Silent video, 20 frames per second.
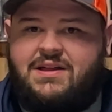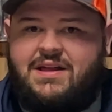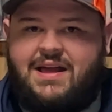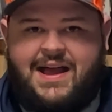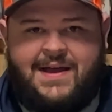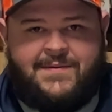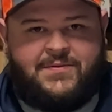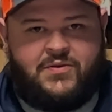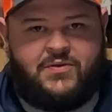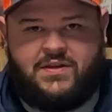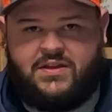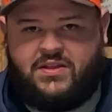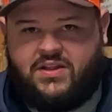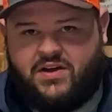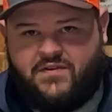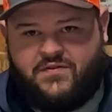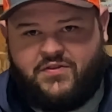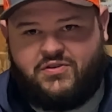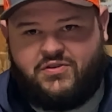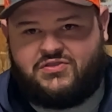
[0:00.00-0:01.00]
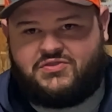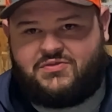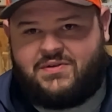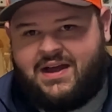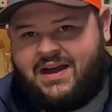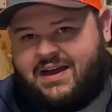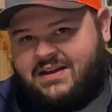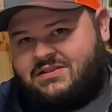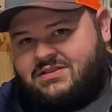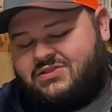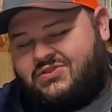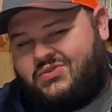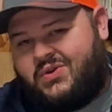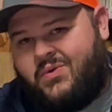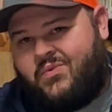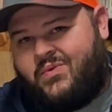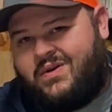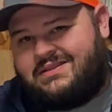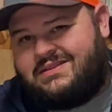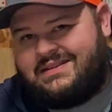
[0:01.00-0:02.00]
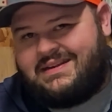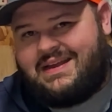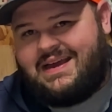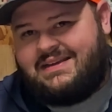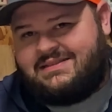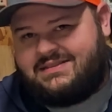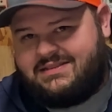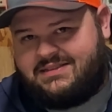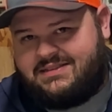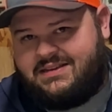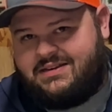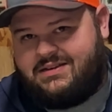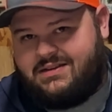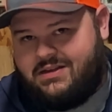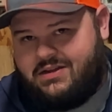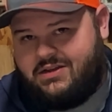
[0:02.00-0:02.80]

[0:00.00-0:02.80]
Absolutely love those rods, so I wasn't hesitant